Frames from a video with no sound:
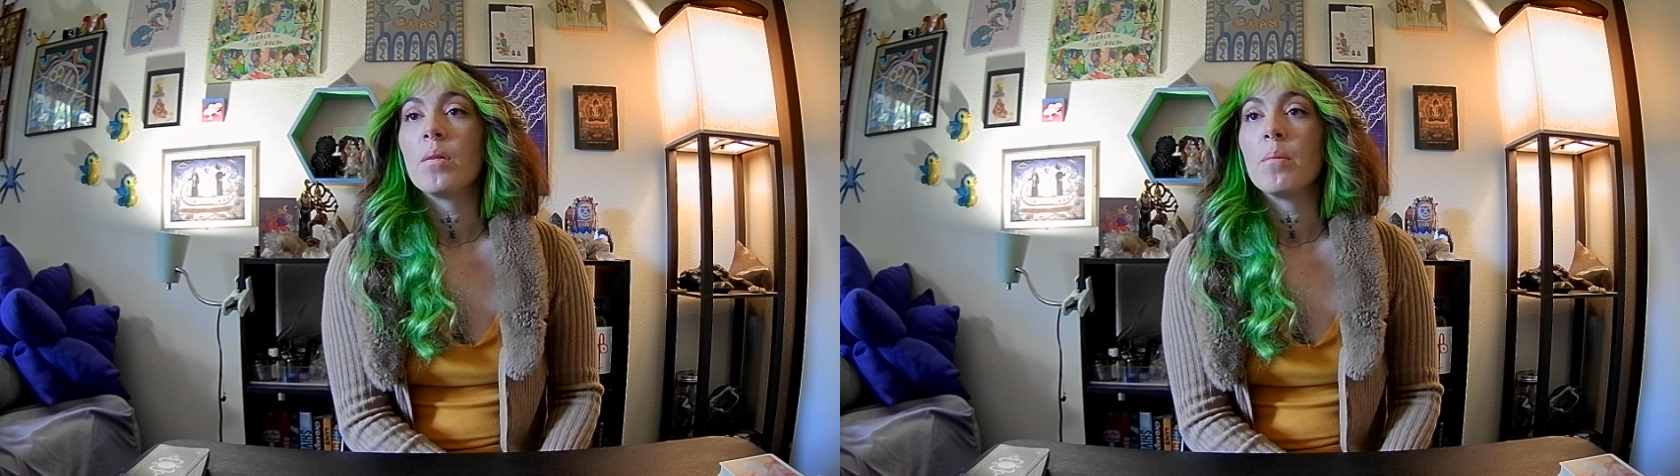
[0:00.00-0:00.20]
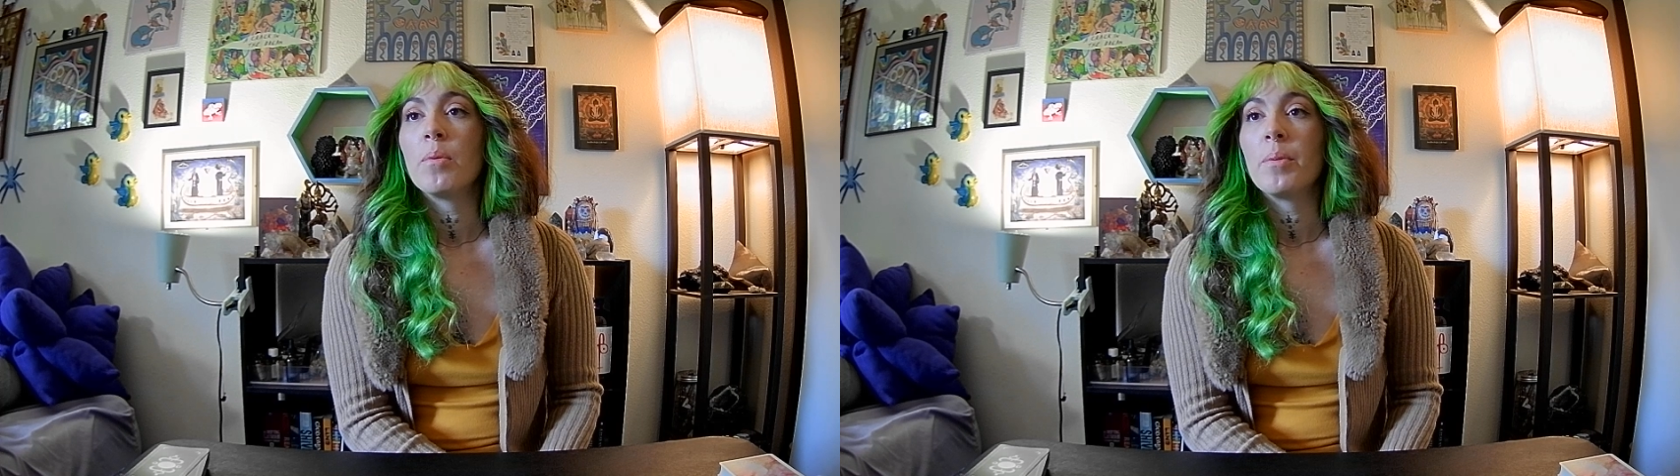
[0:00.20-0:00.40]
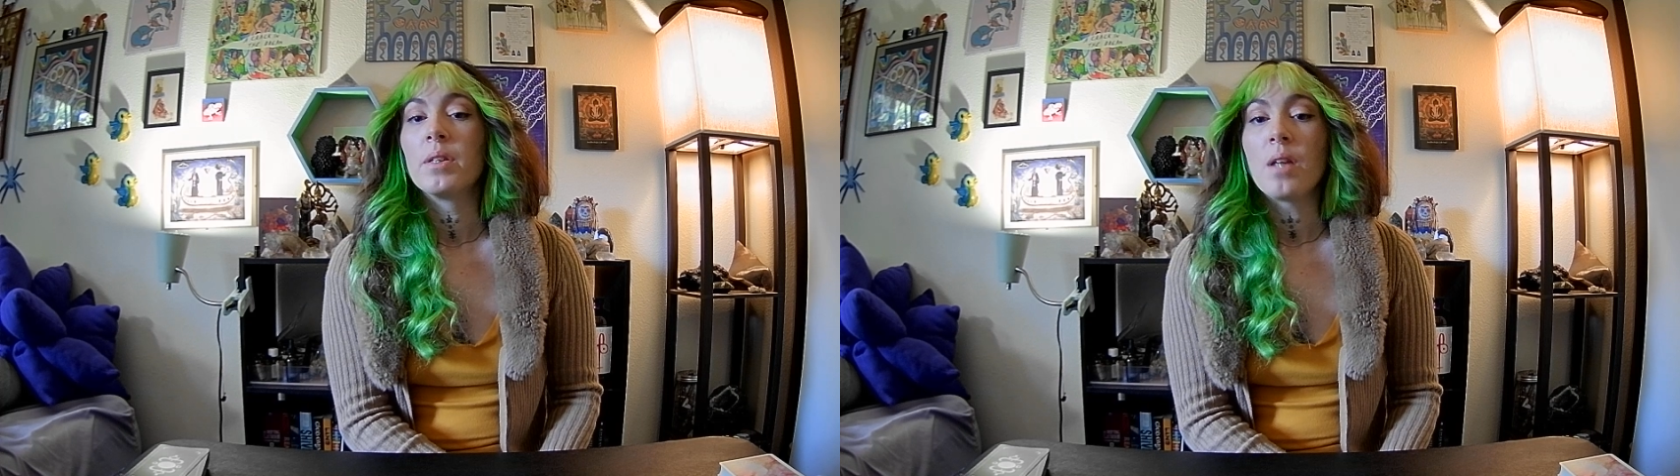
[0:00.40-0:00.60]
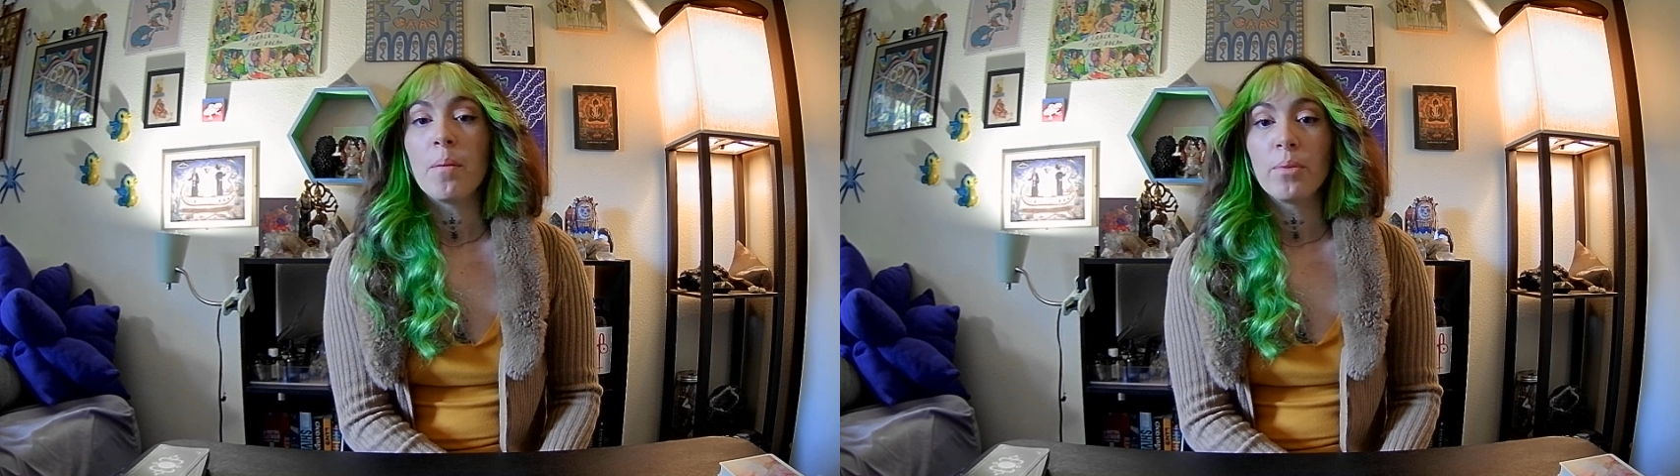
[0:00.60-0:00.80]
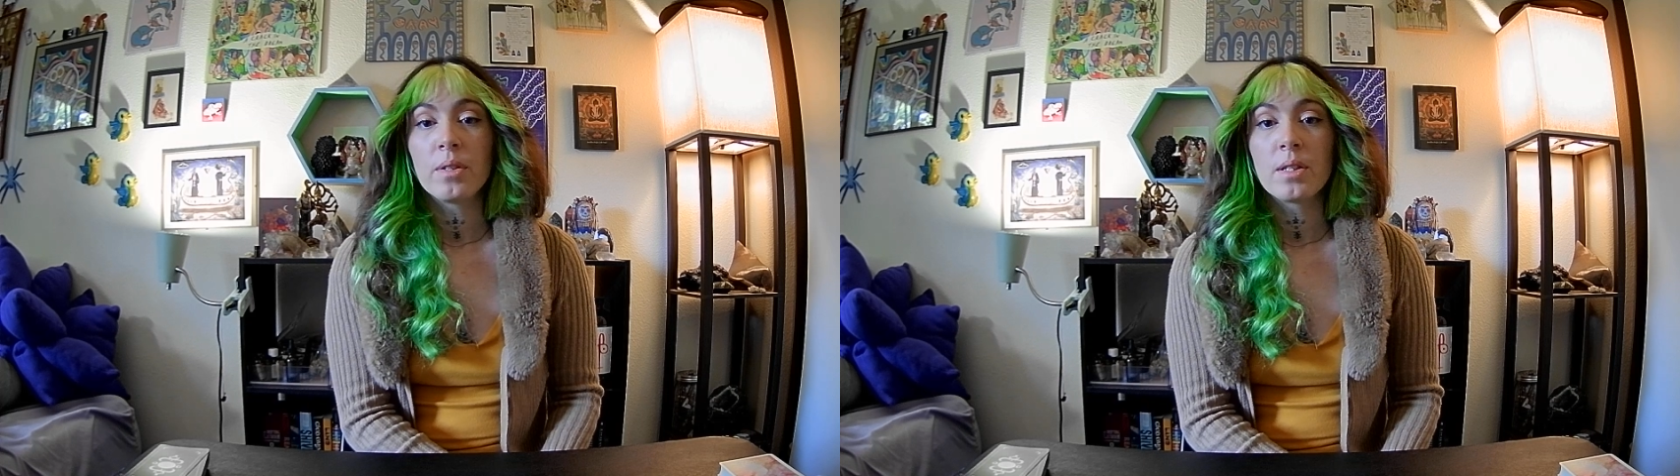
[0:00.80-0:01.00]
But with
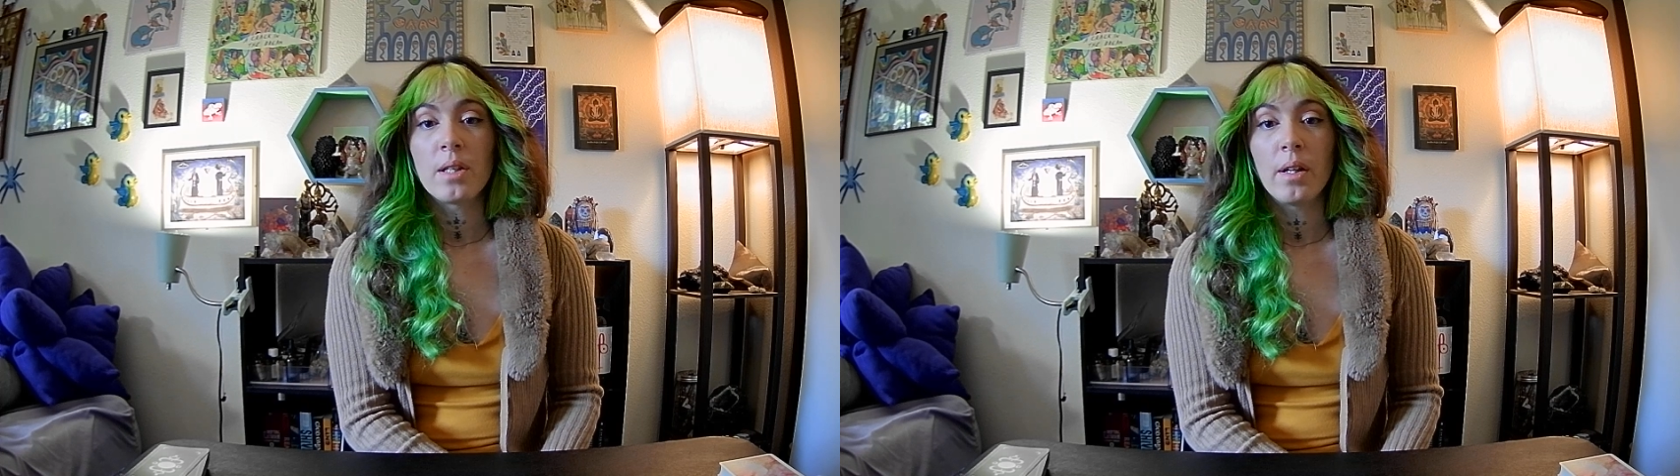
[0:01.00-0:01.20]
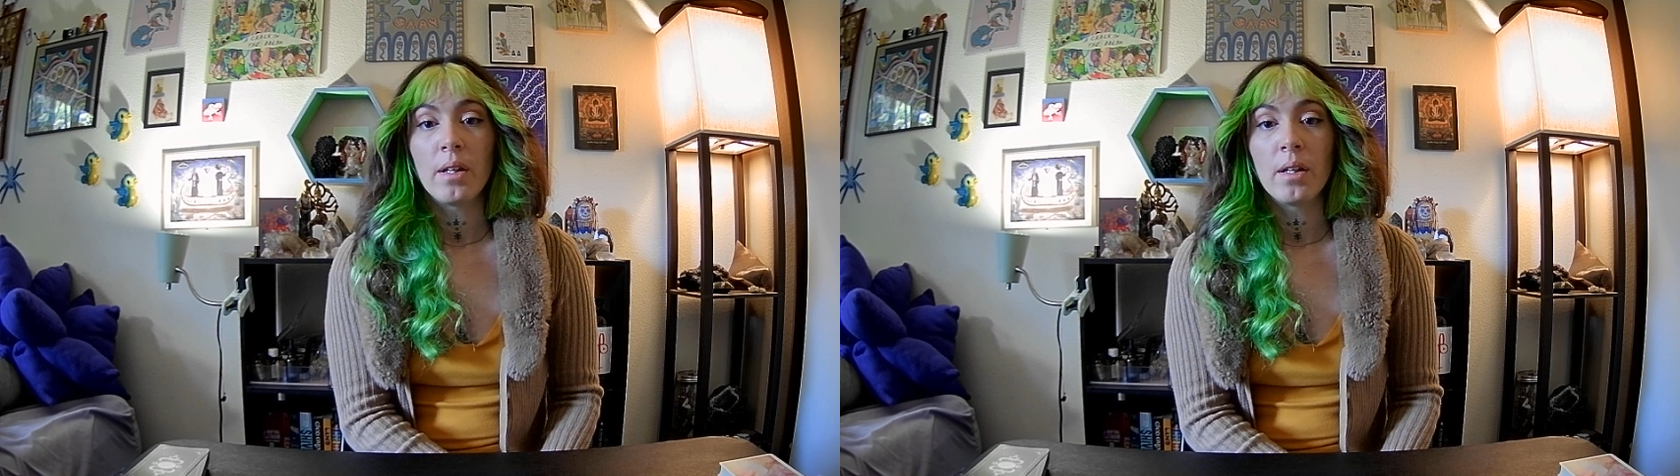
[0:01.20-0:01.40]
Temperance there,